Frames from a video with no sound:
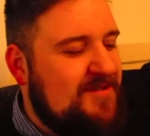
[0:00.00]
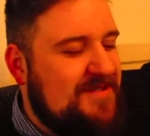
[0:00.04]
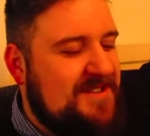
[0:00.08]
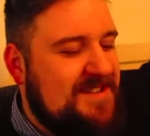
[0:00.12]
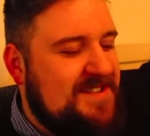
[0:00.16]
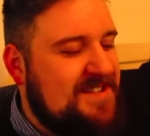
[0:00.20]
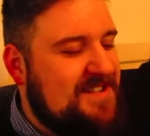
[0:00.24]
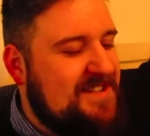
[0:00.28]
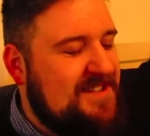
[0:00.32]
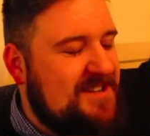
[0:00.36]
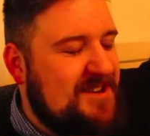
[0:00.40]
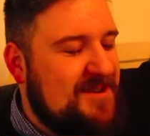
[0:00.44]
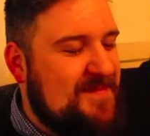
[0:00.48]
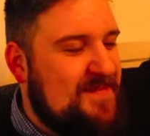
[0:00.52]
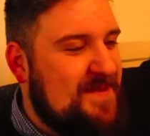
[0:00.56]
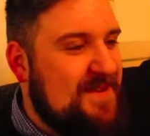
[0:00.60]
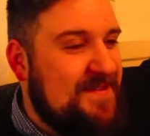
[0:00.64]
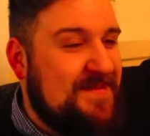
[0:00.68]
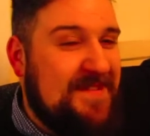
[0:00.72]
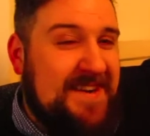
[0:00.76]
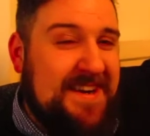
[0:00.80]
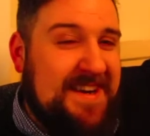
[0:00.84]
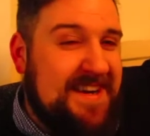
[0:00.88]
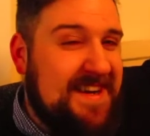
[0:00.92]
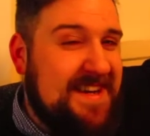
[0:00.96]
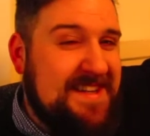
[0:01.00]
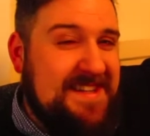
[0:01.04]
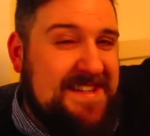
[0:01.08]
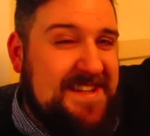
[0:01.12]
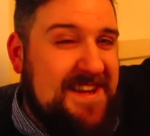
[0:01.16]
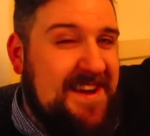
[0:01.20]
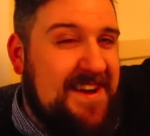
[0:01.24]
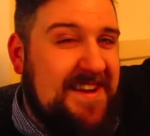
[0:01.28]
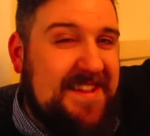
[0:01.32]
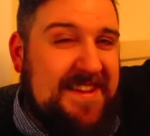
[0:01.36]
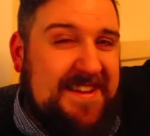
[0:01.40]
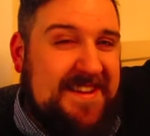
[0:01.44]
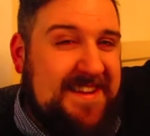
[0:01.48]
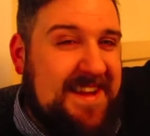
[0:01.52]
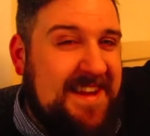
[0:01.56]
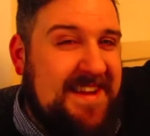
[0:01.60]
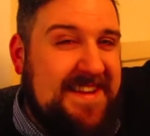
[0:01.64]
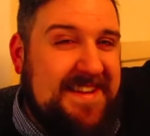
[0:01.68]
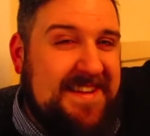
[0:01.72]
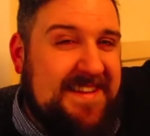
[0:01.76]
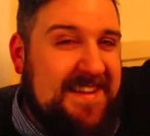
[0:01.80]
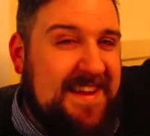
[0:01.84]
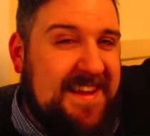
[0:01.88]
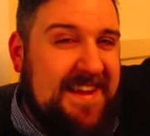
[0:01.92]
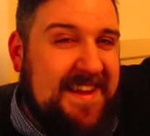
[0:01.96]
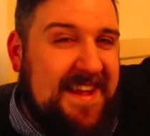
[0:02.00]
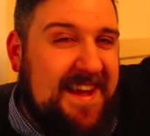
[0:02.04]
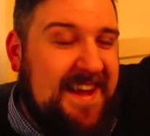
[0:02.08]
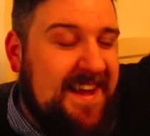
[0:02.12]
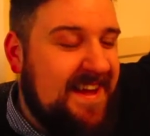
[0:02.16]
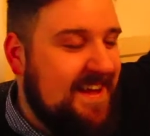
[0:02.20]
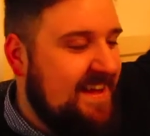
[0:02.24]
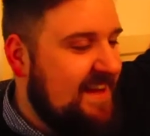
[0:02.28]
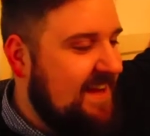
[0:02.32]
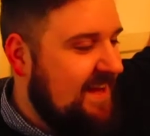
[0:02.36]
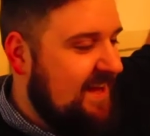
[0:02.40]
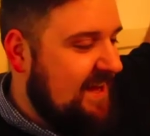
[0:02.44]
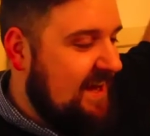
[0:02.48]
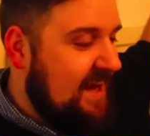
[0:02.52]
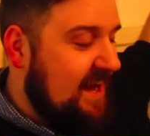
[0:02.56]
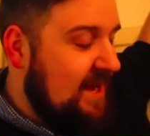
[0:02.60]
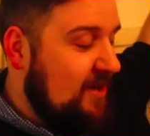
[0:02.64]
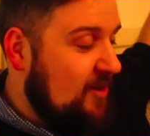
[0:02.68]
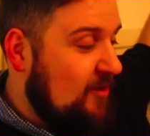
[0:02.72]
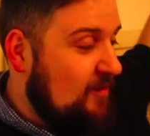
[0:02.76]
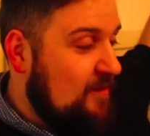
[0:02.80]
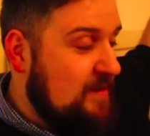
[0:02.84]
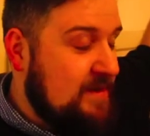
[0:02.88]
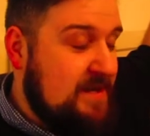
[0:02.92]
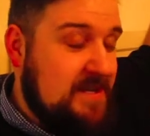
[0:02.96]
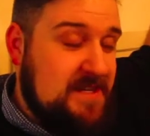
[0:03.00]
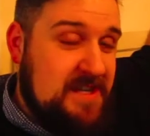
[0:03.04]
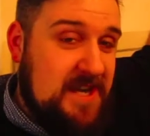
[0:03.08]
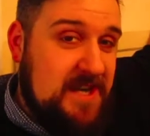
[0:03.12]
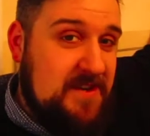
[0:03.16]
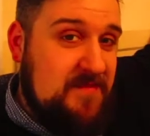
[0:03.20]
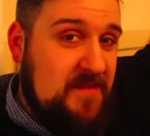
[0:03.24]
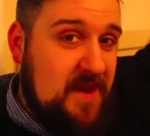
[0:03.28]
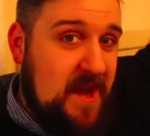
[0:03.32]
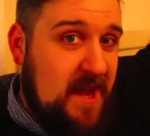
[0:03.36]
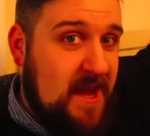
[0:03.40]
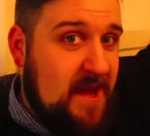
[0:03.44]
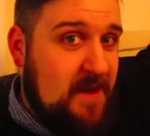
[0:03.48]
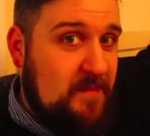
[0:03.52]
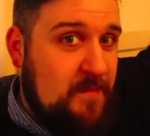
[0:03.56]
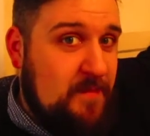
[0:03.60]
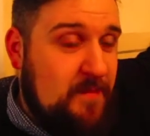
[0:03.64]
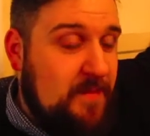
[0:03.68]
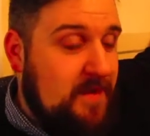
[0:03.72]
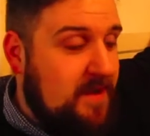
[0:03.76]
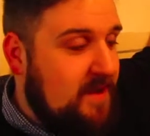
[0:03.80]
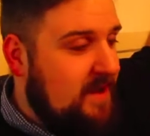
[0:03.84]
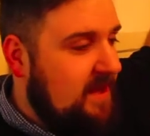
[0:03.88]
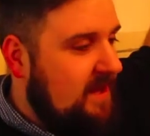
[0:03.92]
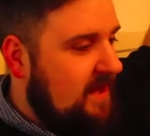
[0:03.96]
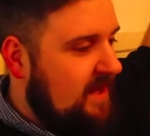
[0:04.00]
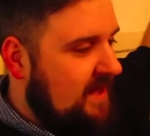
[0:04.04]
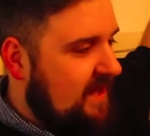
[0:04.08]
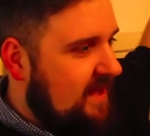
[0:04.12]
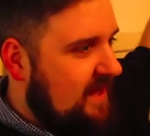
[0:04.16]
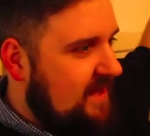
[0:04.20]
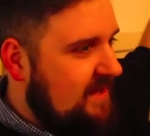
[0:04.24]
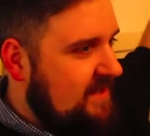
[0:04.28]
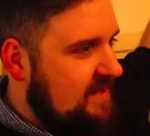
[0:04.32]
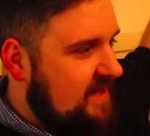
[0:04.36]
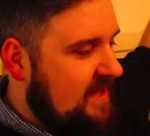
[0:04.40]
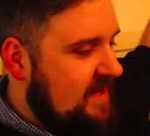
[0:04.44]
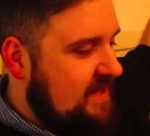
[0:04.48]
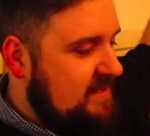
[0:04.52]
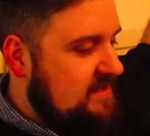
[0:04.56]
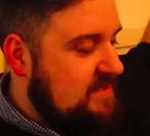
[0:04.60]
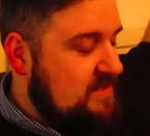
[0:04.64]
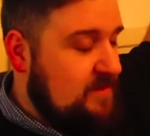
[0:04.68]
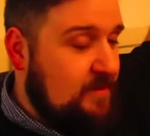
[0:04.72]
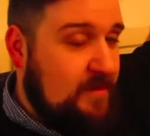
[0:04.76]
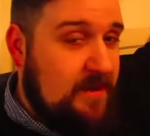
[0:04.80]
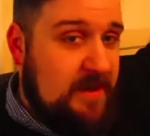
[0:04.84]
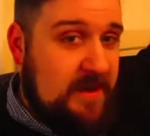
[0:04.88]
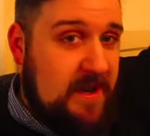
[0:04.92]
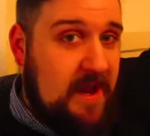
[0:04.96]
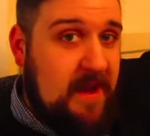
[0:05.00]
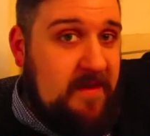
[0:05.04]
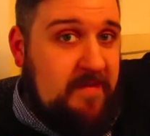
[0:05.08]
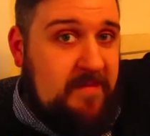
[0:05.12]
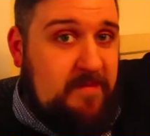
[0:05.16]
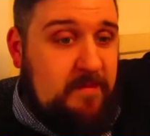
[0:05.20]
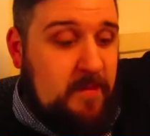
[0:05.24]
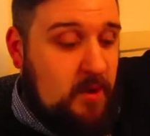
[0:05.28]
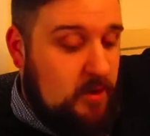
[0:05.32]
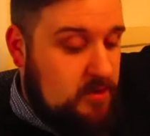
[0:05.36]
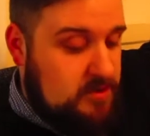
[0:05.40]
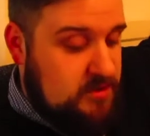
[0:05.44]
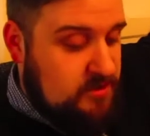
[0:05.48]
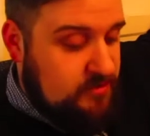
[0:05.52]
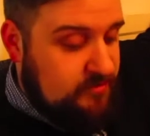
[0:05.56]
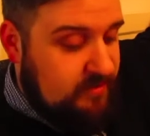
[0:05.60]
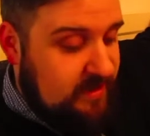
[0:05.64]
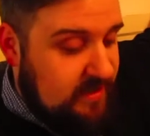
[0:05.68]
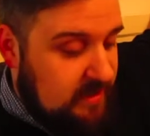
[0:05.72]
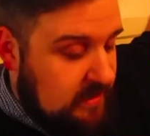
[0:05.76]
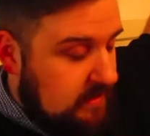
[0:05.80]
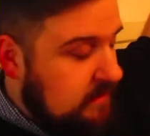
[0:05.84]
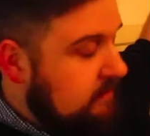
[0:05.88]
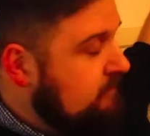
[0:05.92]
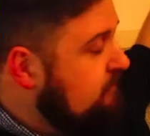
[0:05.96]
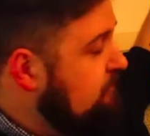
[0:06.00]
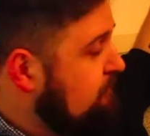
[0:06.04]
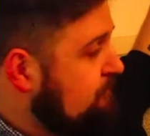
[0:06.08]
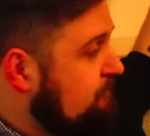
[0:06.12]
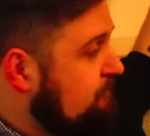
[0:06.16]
stupid when I start the sentence like that. I opened a tin of ham, and uh, so we could have more terrine,